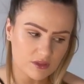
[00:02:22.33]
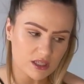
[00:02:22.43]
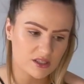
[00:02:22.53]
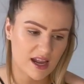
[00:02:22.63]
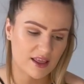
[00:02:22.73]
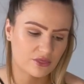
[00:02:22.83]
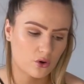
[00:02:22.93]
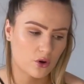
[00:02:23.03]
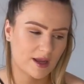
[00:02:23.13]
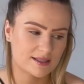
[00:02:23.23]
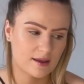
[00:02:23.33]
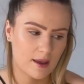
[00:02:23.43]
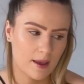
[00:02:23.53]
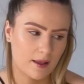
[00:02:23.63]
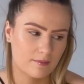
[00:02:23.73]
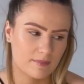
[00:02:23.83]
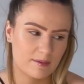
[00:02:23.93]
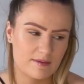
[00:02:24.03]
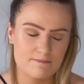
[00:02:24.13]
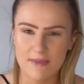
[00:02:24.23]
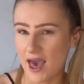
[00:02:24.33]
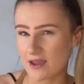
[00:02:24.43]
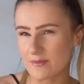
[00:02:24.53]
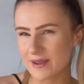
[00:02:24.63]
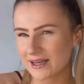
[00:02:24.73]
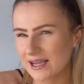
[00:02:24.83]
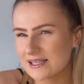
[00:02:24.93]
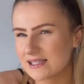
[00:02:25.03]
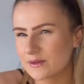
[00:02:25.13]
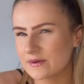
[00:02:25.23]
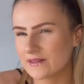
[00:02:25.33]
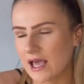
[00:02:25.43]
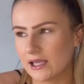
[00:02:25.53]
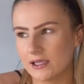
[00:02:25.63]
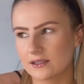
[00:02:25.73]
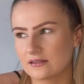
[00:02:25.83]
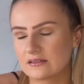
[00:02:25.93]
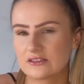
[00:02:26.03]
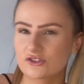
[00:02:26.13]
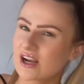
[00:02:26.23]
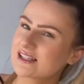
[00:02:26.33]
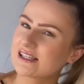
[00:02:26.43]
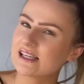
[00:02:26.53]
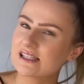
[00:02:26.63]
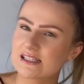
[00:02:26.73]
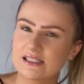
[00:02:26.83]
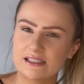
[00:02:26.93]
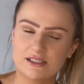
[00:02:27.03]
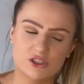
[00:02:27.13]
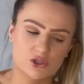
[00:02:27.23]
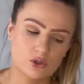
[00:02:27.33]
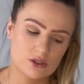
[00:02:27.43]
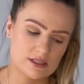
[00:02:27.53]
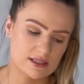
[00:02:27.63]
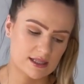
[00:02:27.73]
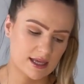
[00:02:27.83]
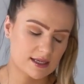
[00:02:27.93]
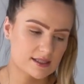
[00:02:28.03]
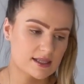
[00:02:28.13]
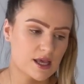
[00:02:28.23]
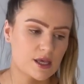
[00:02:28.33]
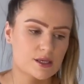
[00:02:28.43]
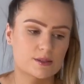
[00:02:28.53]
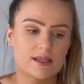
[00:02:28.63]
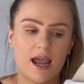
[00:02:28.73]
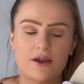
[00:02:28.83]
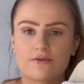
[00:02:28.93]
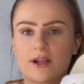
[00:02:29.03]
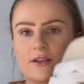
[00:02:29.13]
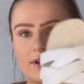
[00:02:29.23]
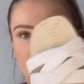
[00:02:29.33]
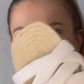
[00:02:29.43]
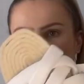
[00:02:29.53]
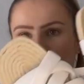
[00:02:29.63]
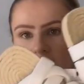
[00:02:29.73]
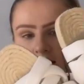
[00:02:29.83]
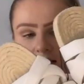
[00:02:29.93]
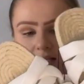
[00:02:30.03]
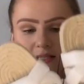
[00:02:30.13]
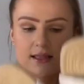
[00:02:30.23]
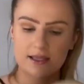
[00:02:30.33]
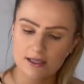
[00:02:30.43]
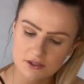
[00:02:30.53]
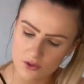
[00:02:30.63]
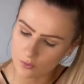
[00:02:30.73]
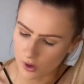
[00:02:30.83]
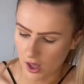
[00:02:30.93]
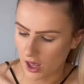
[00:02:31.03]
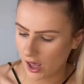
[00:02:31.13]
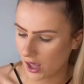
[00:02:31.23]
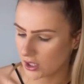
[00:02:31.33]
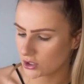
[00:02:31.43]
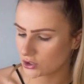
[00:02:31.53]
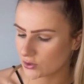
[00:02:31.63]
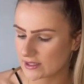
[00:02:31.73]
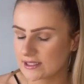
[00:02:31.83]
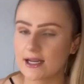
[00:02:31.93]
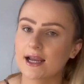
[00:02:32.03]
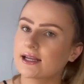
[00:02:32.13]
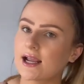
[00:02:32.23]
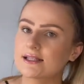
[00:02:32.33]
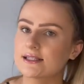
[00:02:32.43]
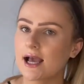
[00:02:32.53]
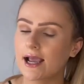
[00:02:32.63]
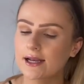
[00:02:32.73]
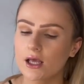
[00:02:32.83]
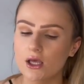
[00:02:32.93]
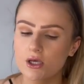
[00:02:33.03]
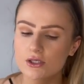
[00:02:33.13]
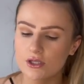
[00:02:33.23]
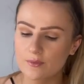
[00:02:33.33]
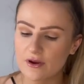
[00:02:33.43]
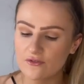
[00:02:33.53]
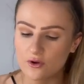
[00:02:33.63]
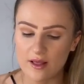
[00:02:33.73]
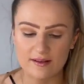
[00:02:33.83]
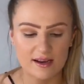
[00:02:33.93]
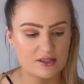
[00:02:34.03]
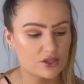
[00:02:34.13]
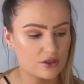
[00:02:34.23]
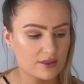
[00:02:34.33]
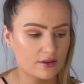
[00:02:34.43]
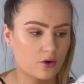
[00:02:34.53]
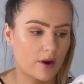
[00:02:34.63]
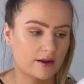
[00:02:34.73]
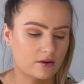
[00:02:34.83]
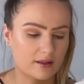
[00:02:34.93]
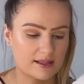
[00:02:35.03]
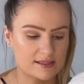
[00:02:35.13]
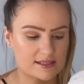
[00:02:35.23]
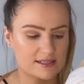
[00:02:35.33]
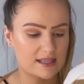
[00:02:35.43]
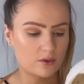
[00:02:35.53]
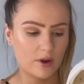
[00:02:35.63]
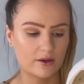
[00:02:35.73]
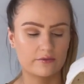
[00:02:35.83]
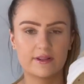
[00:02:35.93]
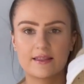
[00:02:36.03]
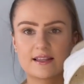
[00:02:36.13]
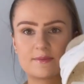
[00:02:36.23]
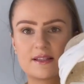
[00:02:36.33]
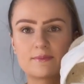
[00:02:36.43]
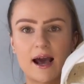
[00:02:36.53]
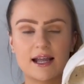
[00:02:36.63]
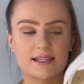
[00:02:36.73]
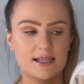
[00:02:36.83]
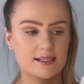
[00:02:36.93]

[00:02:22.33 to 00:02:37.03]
I thought it maybe pair a bit nicer with like dresses and shorts and things. So yeah, I really, really like these. And these were twenty nine ninety nine. So pretty affordable. And I do think they're quite, like, seem quite comfortable. Like, this bit's padded.